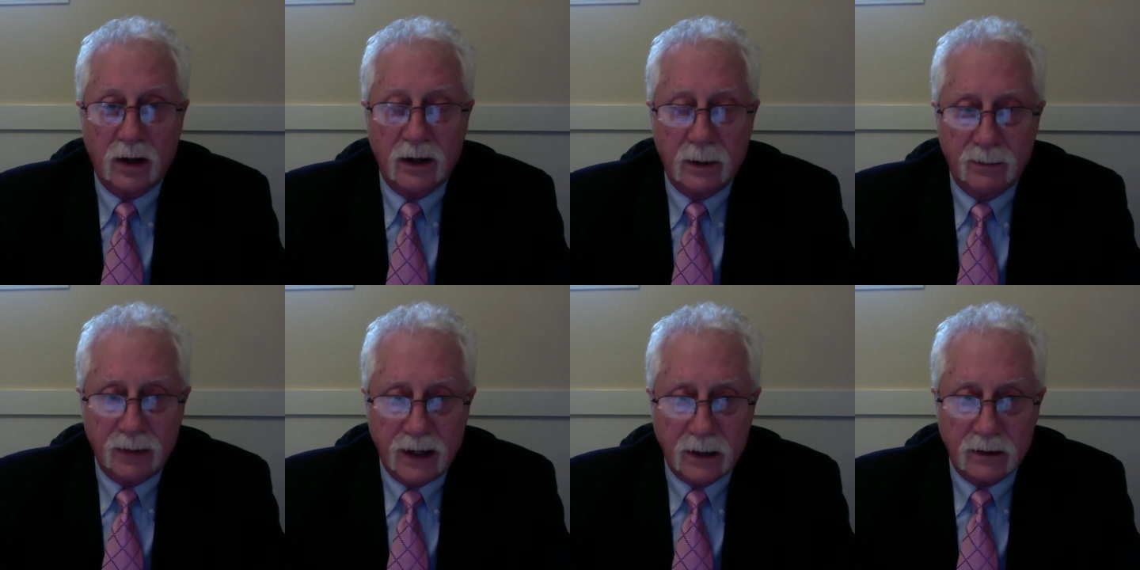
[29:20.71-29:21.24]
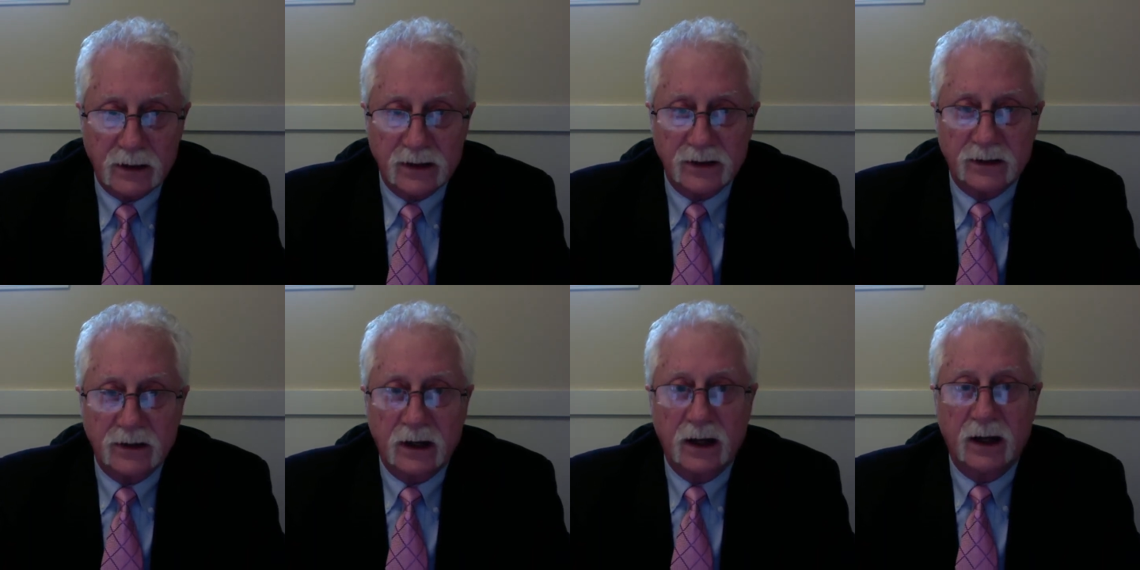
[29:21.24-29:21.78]

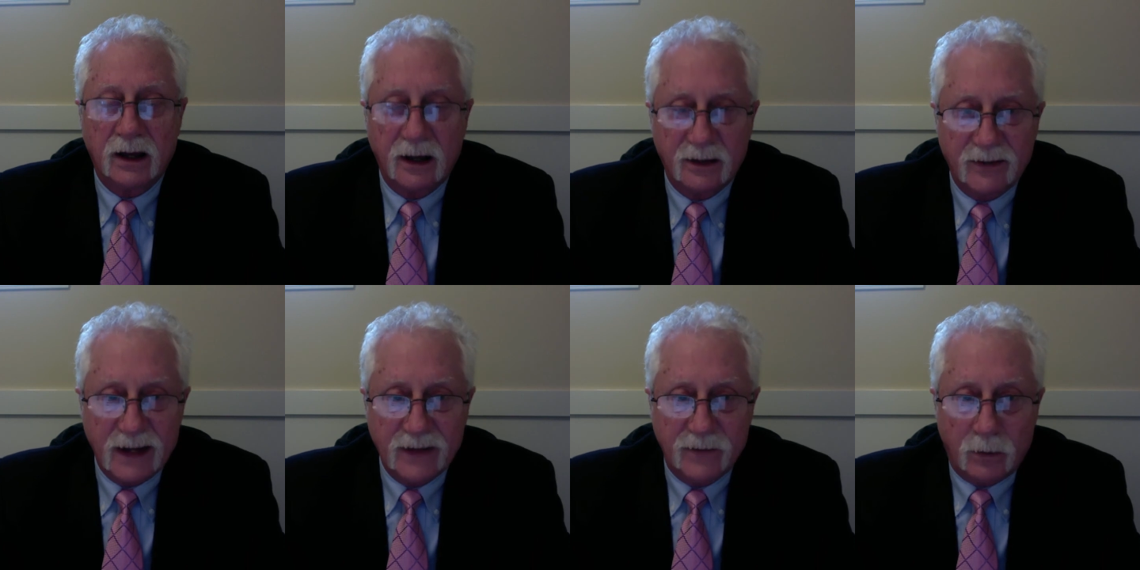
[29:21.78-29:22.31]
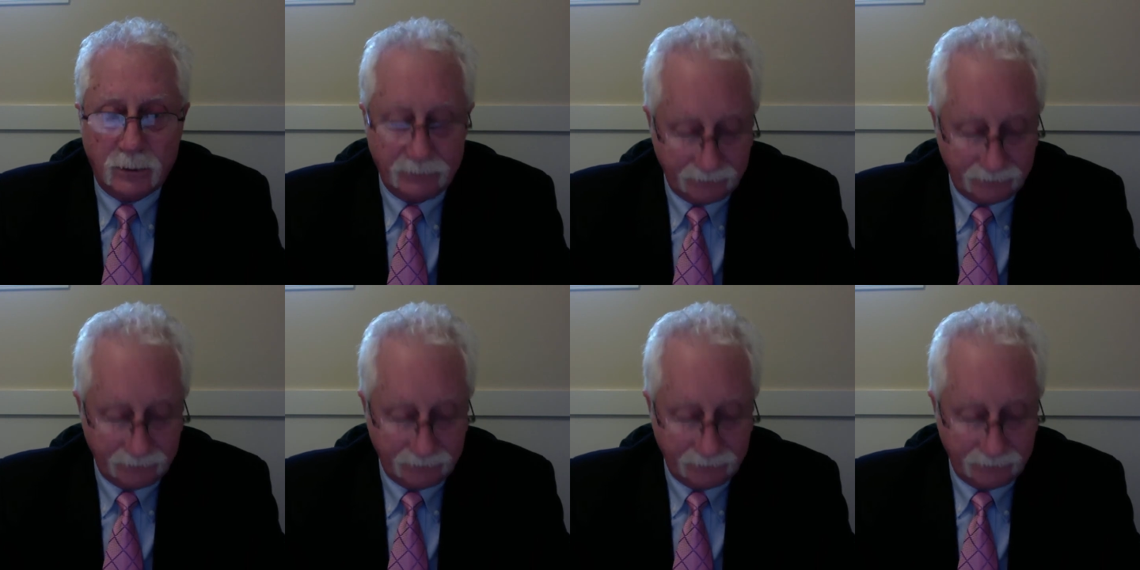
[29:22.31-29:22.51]
appearance of evil.